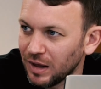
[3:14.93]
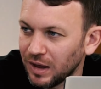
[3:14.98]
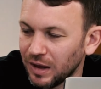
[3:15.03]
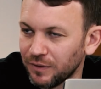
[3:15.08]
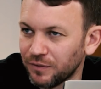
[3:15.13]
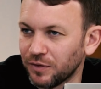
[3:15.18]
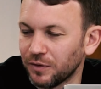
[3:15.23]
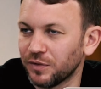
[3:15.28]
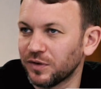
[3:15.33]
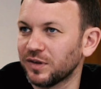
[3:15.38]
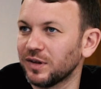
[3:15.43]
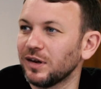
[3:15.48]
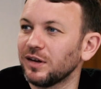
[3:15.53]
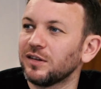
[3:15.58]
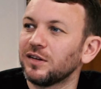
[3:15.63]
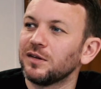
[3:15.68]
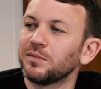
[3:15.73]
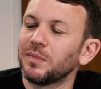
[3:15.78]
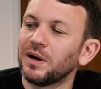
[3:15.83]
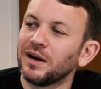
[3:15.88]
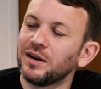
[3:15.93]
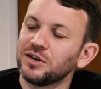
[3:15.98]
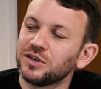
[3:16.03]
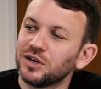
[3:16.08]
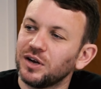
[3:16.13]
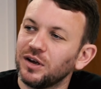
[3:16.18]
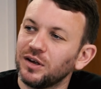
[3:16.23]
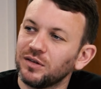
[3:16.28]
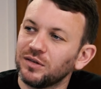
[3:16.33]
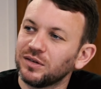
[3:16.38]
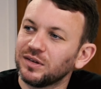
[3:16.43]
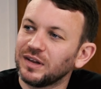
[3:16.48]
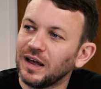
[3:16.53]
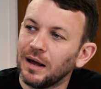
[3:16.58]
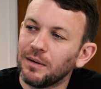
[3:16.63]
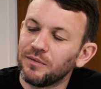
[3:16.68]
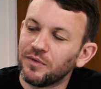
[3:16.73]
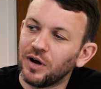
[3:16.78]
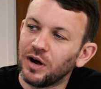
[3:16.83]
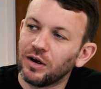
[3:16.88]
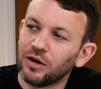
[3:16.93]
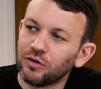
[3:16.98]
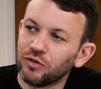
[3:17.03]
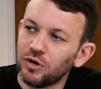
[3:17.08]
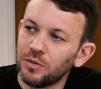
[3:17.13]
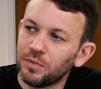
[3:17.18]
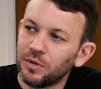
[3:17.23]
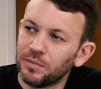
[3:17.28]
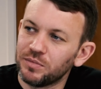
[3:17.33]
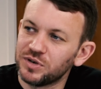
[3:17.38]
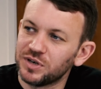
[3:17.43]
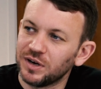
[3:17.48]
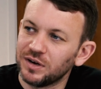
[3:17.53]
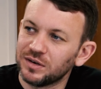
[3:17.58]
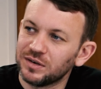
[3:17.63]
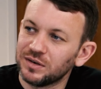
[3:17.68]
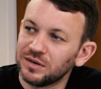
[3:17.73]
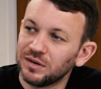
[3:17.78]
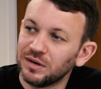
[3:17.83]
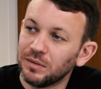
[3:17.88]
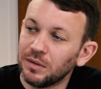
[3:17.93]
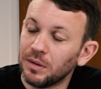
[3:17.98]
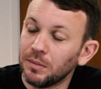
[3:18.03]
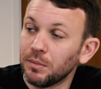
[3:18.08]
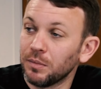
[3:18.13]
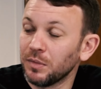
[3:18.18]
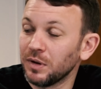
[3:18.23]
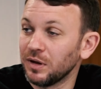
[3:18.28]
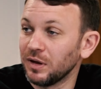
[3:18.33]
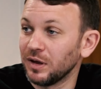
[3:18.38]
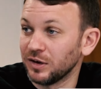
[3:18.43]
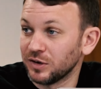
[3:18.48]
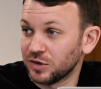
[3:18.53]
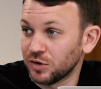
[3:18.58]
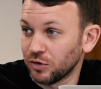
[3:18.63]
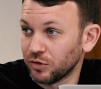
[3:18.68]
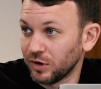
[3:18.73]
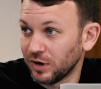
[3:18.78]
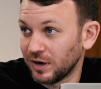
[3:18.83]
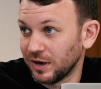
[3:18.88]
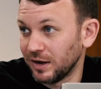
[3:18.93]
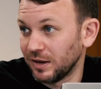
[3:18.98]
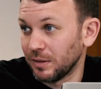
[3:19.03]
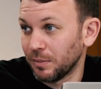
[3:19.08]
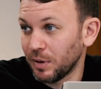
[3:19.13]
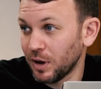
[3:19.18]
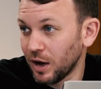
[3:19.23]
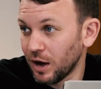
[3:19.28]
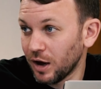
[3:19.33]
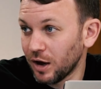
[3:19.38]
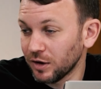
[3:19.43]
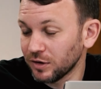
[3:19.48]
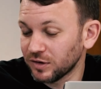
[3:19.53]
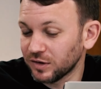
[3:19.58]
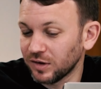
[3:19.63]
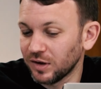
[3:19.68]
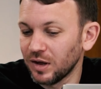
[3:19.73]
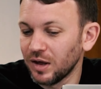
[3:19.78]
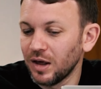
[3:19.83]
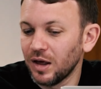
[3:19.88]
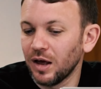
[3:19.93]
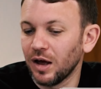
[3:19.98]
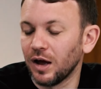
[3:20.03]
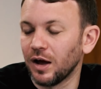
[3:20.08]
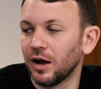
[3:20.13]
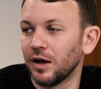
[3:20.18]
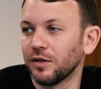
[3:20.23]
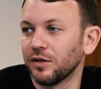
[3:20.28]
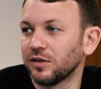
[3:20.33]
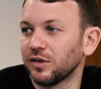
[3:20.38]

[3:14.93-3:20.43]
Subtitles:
if the facilities manager has set via group object historically in the past the